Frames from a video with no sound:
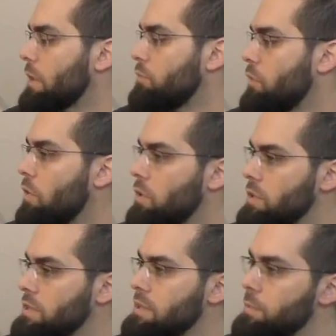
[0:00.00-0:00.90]
For
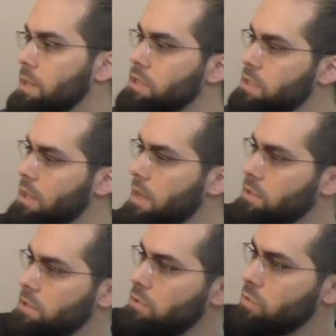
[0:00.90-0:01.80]
the stability, I
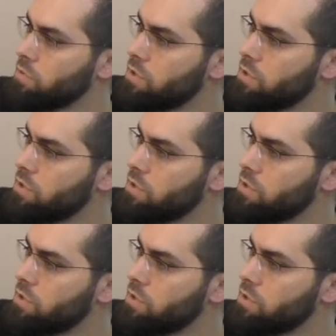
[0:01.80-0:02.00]
did those